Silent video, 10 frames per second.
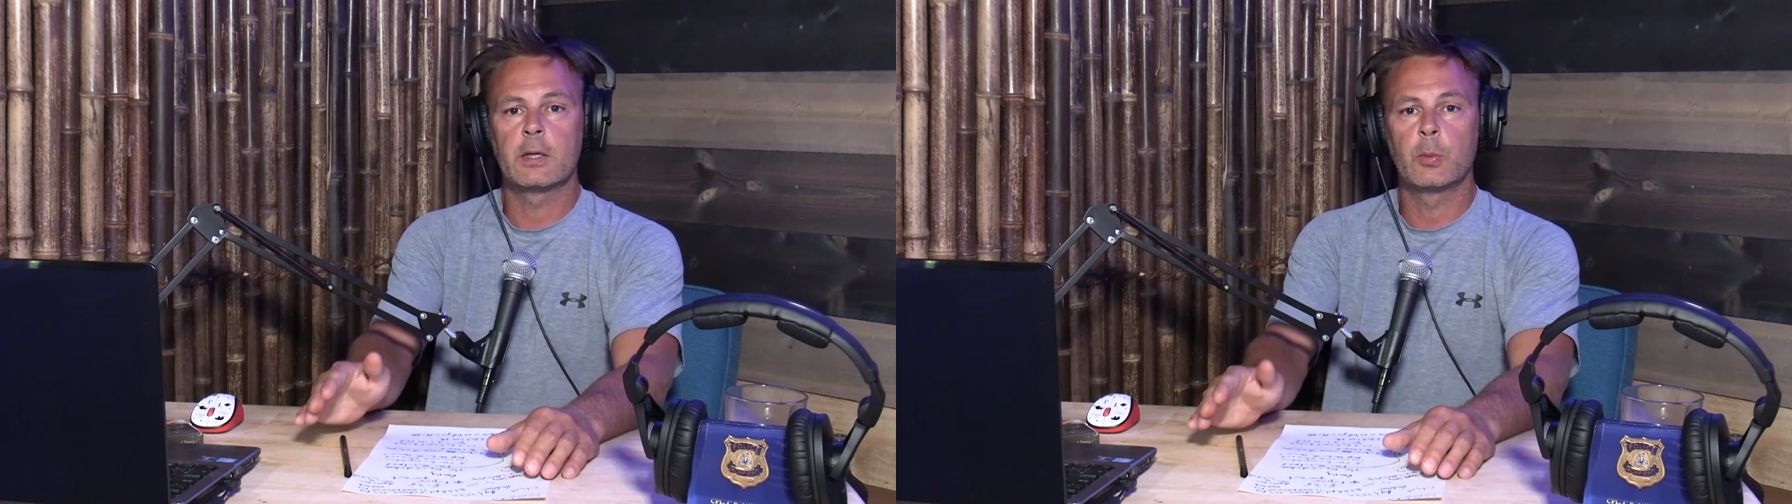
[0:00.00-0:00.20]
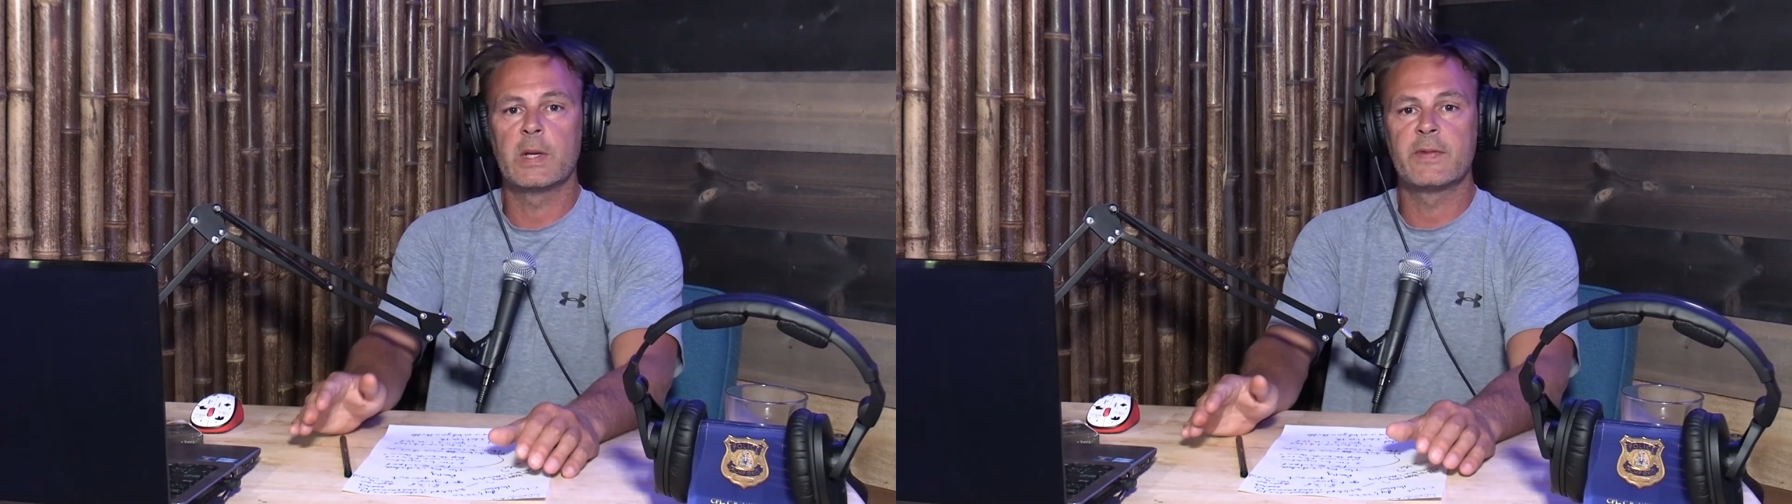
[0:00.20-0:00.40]

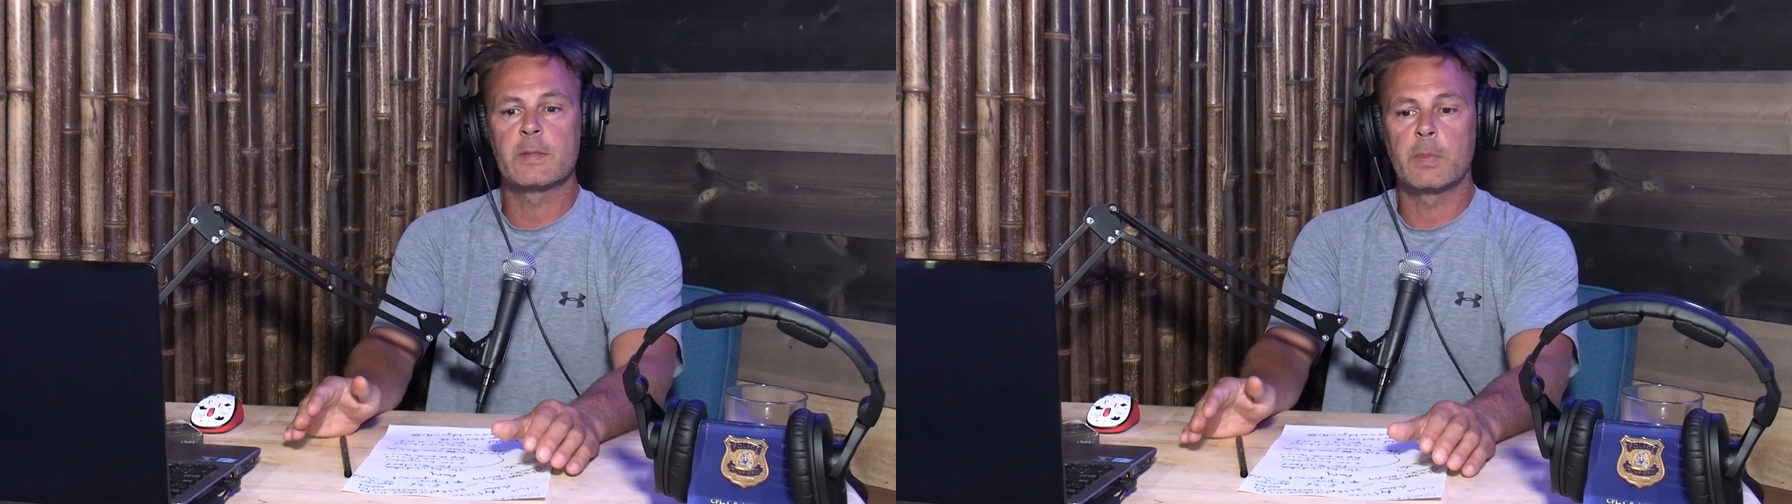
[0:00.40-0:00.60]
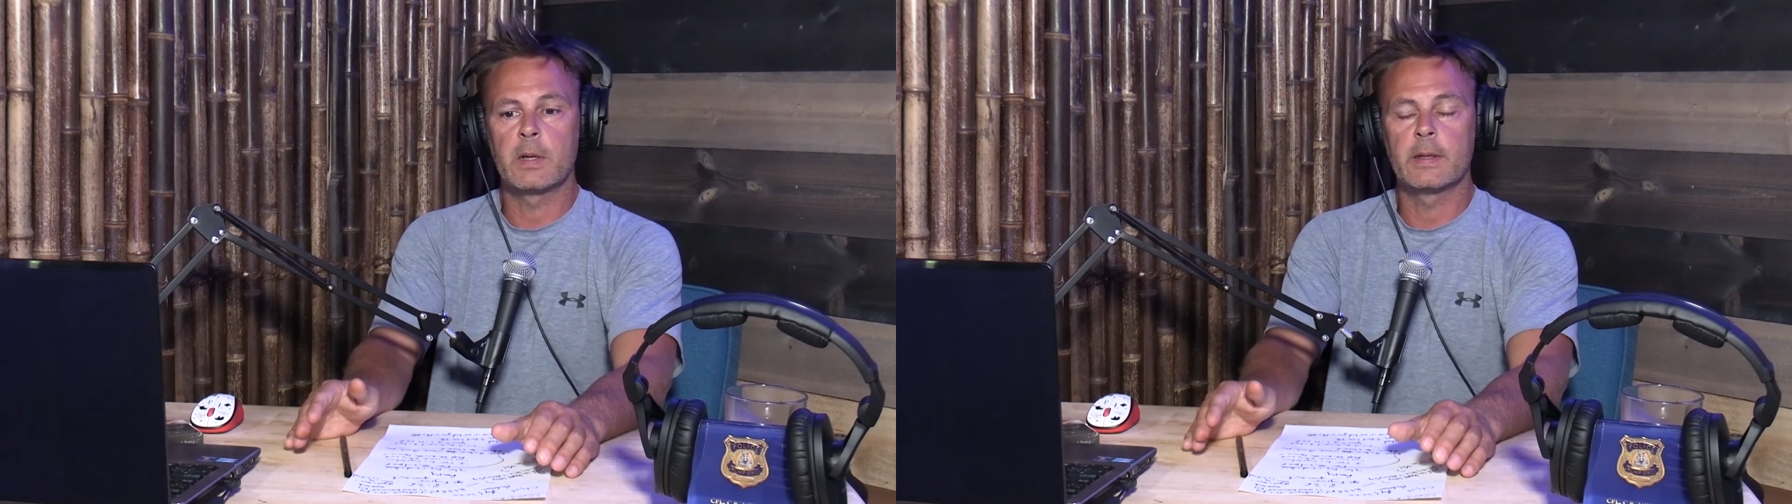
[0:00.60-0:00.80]
and
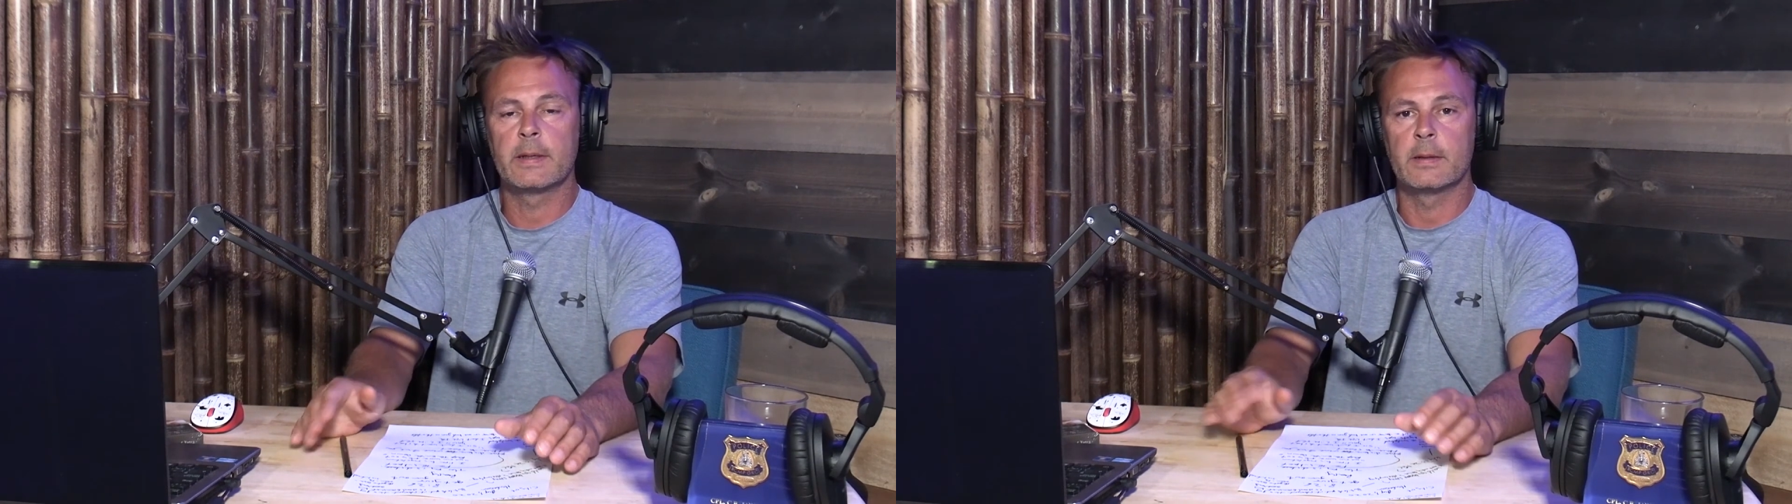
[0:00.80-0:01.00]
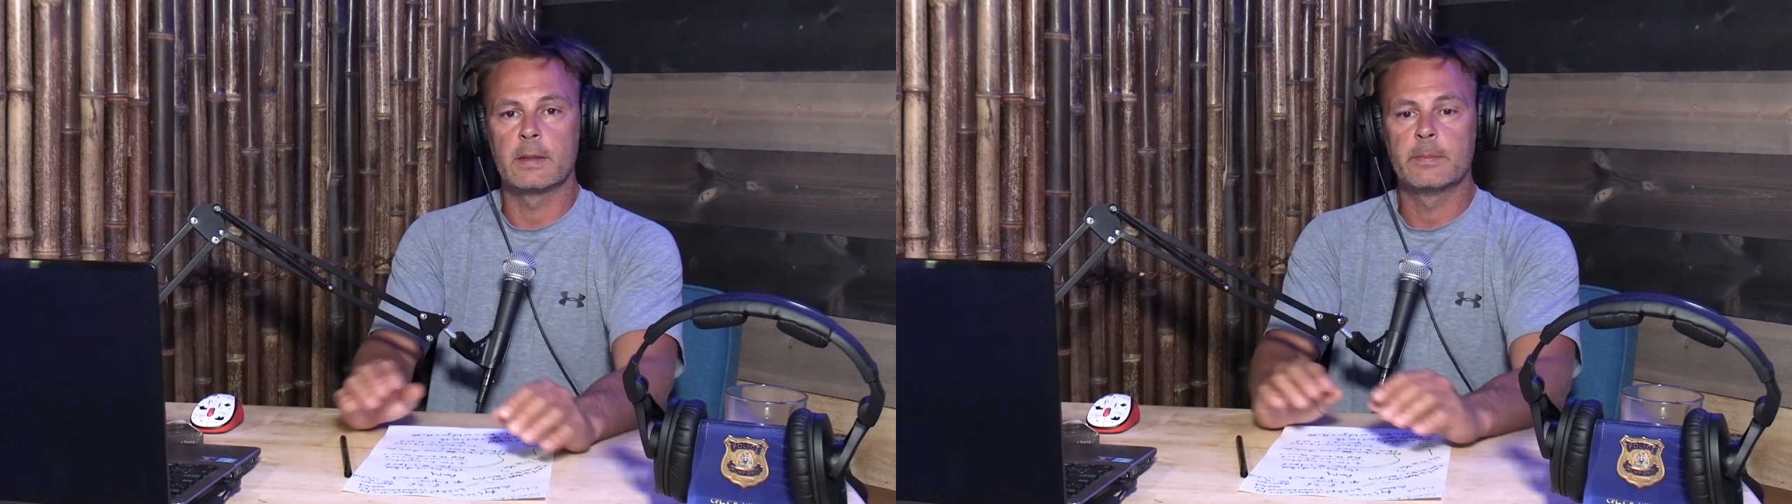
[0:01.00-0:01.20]
grievous
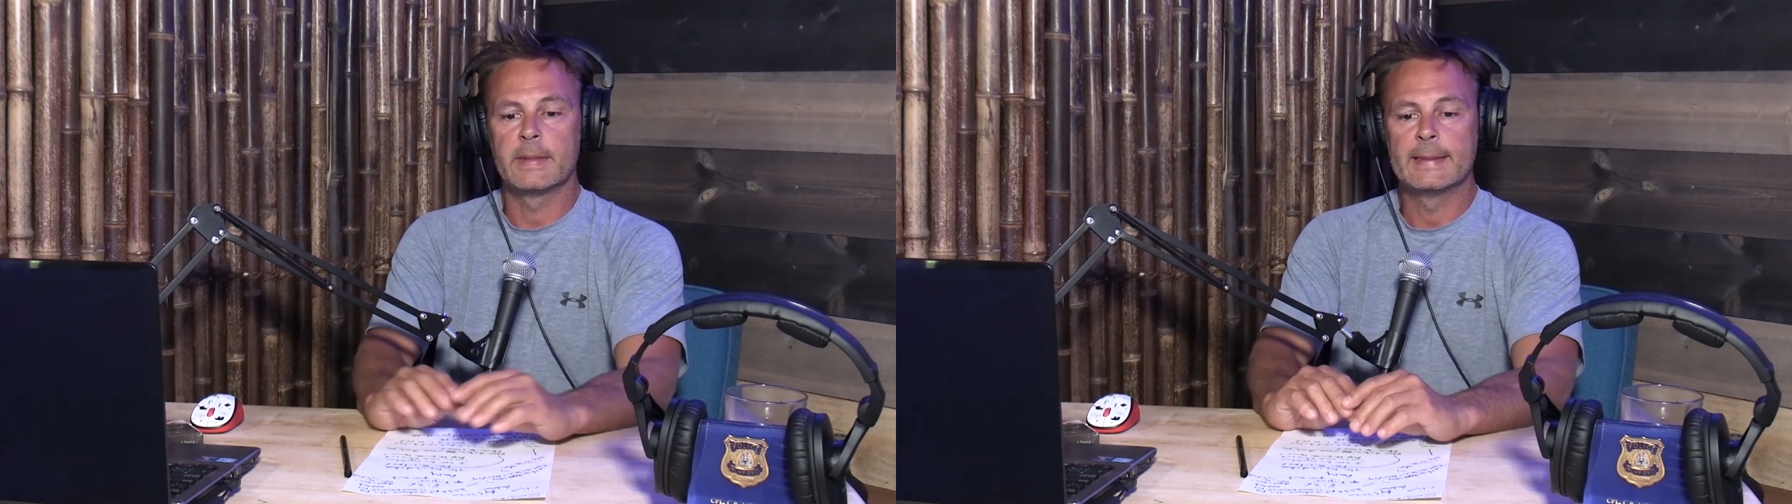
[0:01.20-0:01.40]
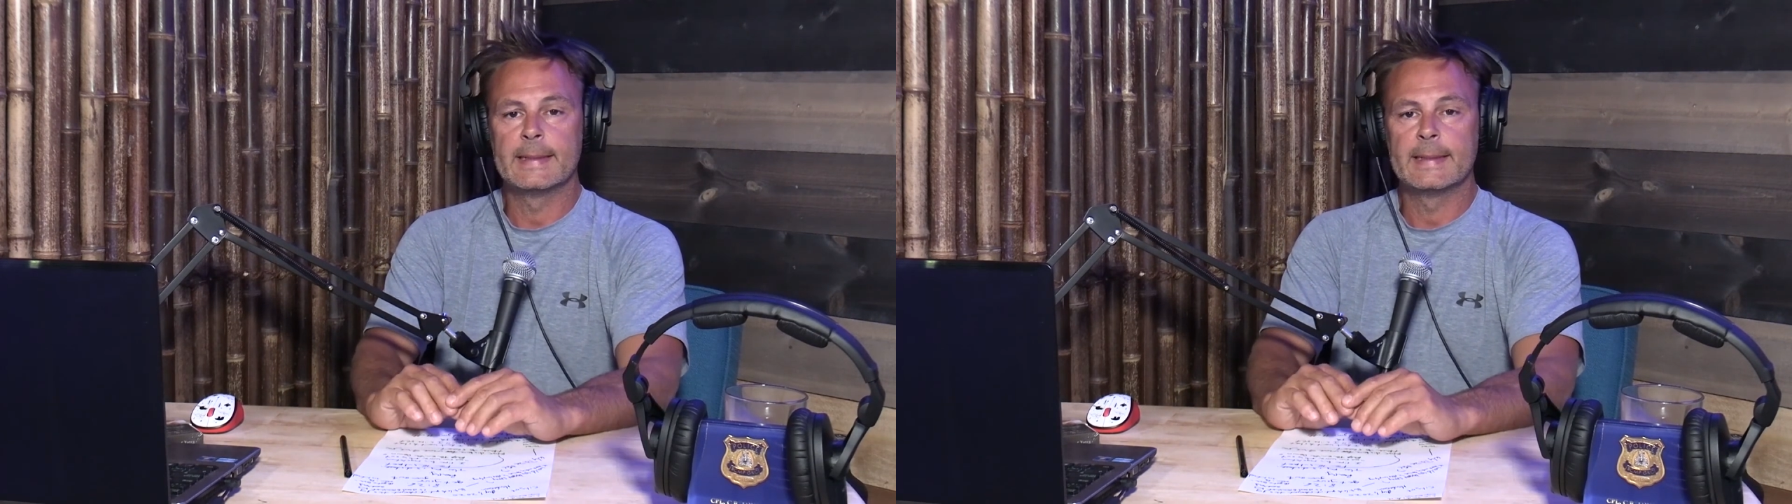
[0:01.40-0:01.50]
bodily harm.